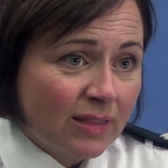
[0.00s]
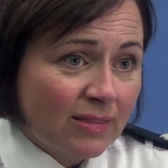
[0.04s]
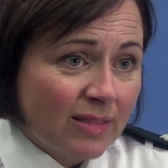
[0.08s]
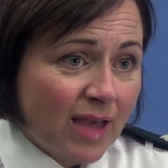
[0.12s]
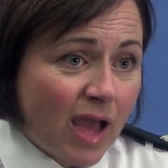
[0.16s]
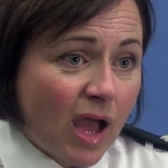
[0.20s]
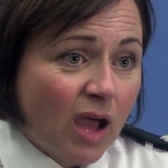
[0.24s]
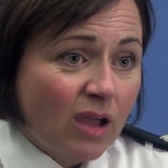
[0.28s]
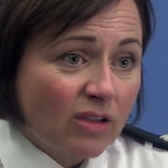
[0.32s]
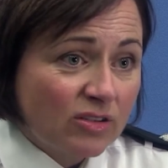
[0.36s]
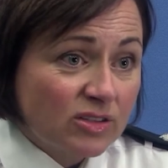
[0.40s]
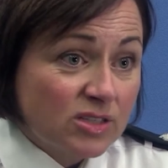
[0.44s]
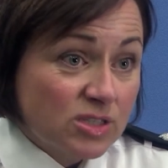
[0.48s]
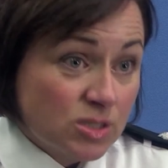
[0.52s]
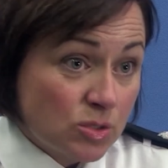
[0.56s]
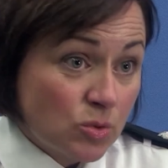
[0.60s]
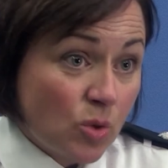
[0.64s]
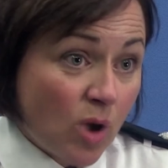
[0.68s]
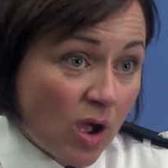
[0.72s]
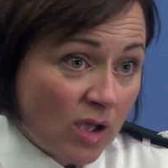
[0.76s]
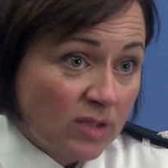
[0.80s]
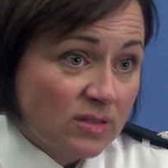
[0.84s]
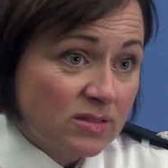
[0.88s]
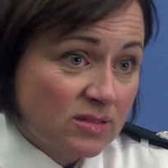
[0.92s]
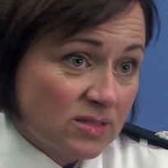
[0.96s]
that to
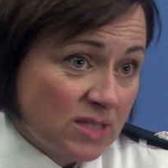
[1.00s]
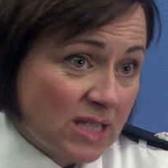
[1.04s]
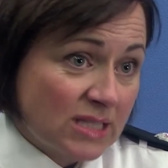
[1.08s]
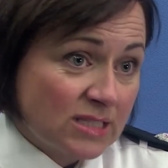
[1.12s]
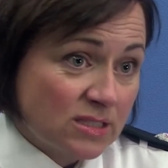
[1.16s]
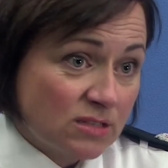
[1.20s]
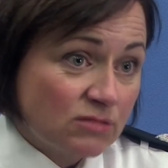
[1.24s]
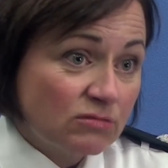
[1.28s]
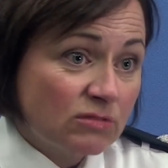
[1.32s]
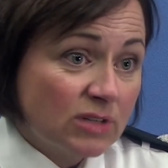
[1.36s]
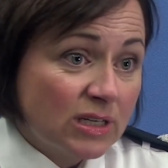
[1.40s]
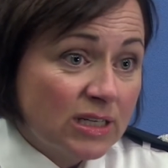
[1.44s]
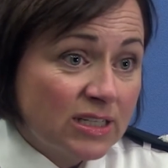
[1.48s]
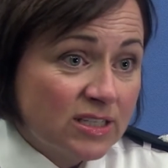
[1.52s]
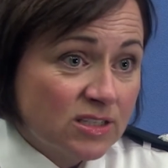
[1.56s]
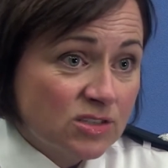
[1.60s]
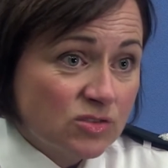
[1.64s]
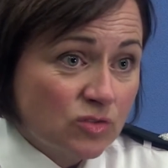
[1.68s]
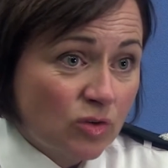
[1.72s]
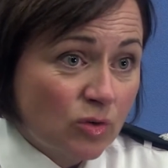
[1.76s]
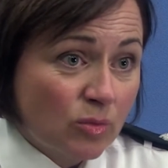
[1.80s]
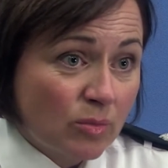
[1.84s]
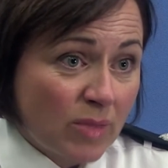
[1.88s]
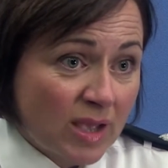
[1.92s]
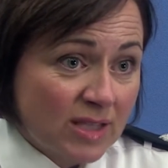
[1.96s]
us sends a really
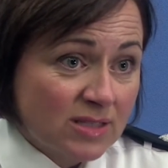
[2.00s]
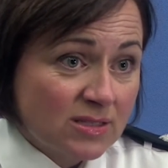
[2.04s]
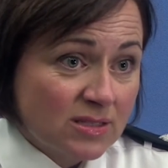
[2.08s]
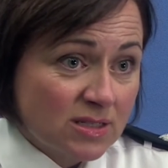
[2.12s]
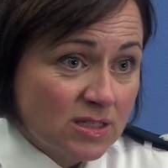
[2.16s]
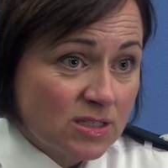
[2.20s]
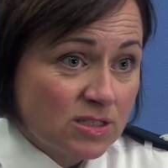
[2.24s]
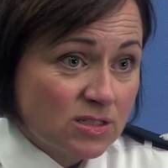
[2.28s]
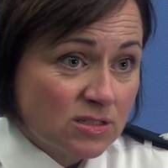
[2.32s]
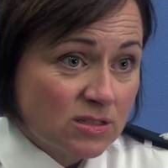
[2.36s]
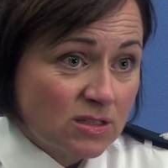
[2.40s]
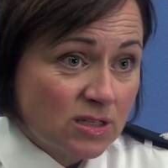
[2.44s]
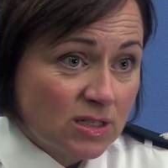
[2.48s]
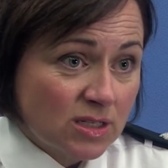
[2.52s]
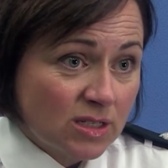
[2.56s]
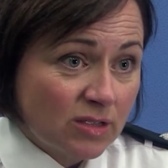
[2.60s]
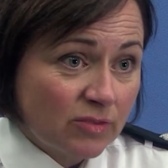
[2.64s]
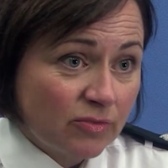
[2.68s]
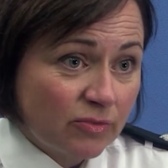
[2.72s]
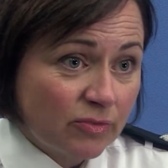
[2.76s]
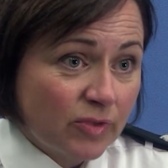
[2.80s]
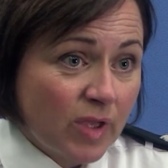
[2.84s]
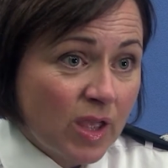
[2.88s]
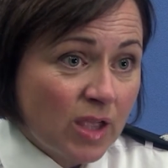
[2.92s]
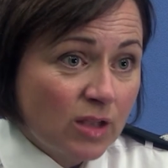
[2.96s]
strong message that
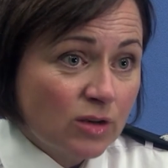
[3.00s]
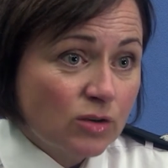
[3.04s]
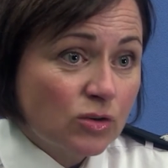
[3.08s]
if